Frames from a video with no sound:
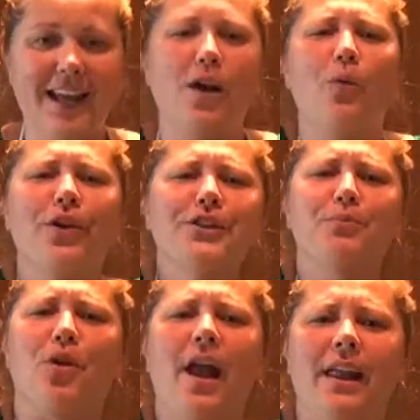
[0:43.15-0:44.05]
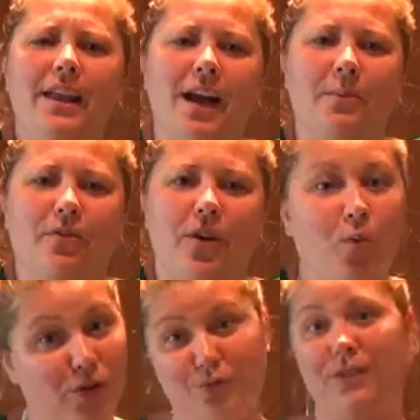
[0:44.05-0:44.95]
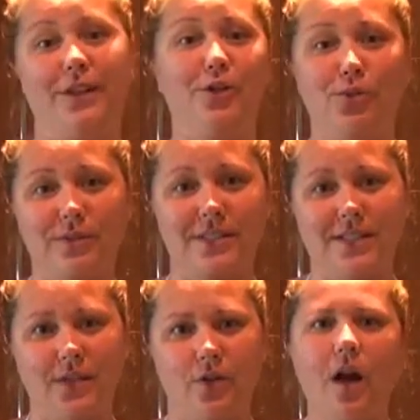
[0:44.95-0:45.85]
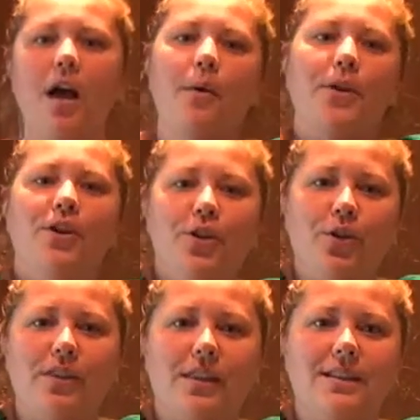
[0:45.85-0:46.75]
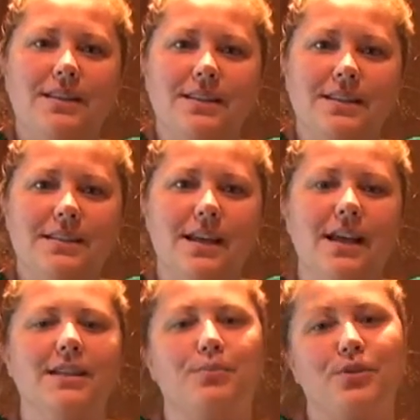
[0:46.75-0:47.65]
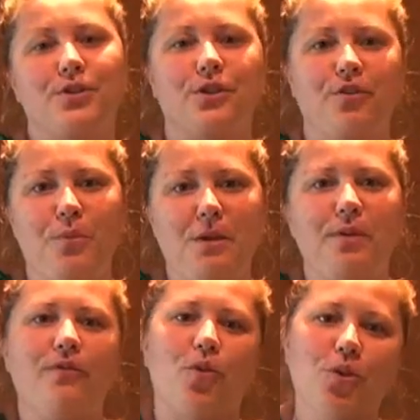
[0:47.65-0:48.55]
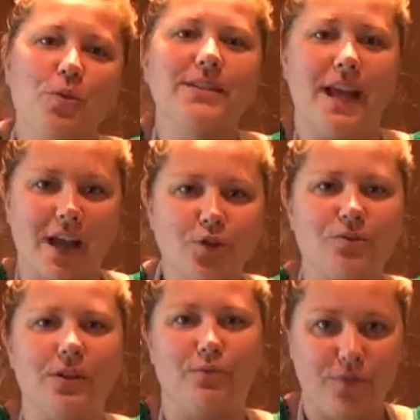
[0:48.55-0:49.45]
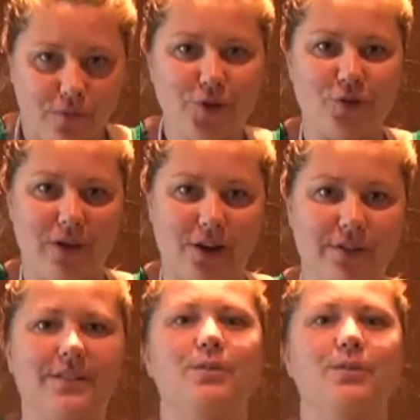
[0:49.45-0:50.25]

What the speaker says: Now where does brining come from? Well, it's really cool to do, but you know that they did this to preserve meat before there was actually refrigerators.